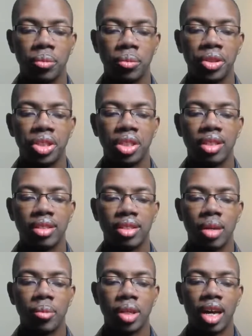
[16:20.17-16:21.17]
pushing the
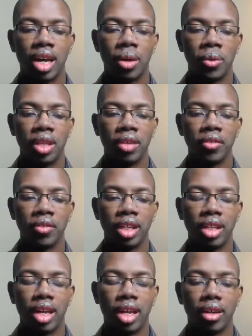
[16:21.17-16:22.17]
stomach out with
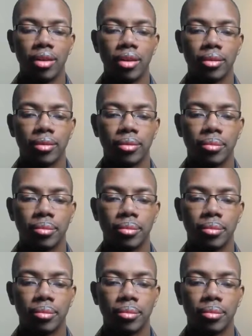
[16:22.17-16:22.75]
every inhale.